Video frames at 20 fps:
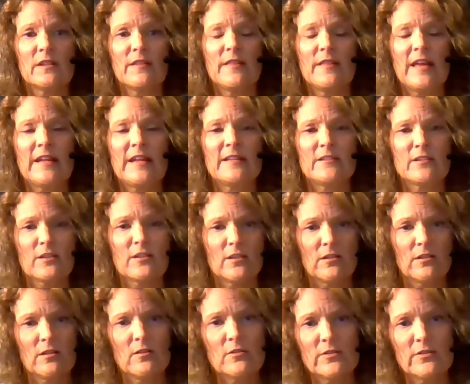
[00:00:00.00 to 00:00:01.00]
that is
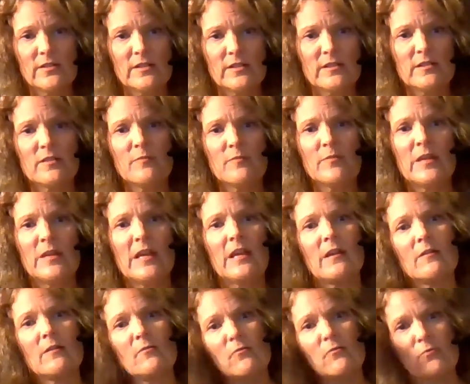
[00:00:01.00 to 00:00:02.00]
closest to
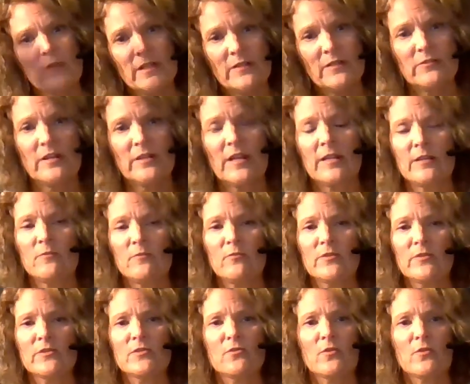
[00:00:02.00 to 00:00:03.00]
being reunited
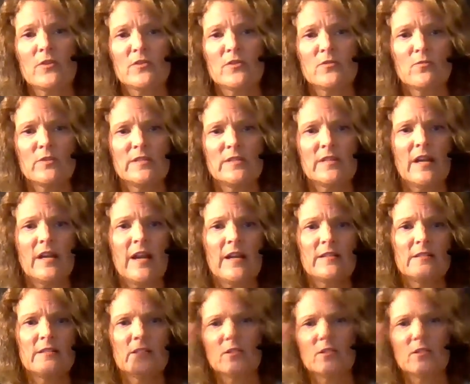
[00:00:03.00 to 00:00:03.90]
with Source resides.